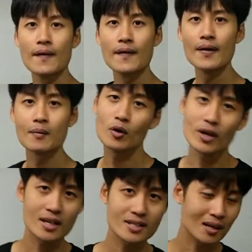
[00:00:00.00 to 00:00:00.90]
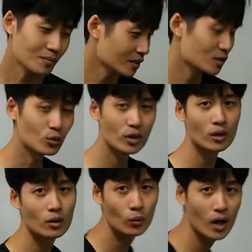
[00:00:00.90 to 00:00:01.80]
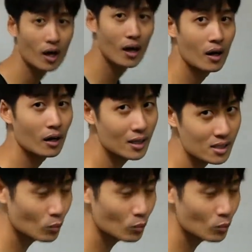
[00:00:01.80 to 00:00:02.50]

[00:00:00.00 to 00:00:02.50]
Yeah, okay, let's to the custom